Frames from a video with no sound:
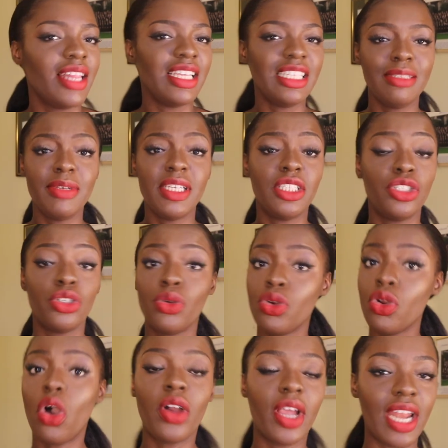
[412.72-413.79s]
This means you're
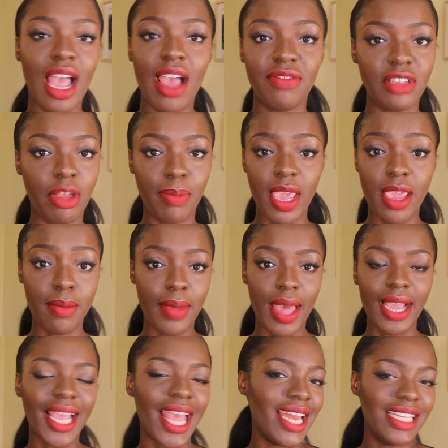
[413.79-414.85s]
not going to have to pay it
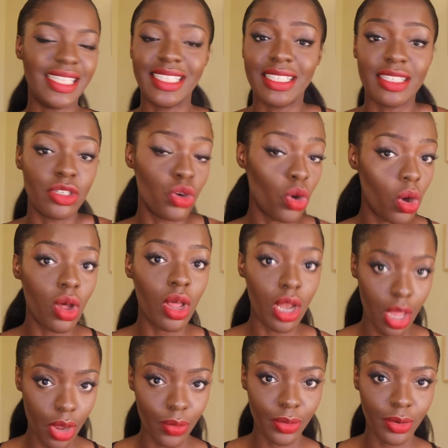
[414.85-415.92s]
back and it is not a
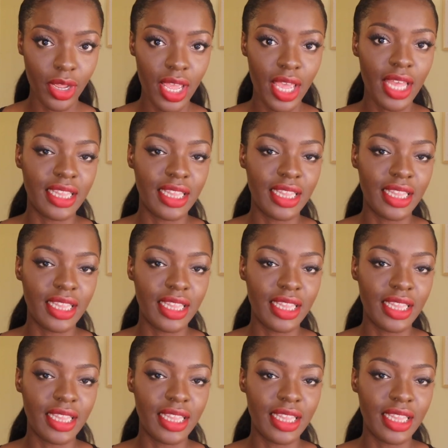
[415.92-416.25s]
loan.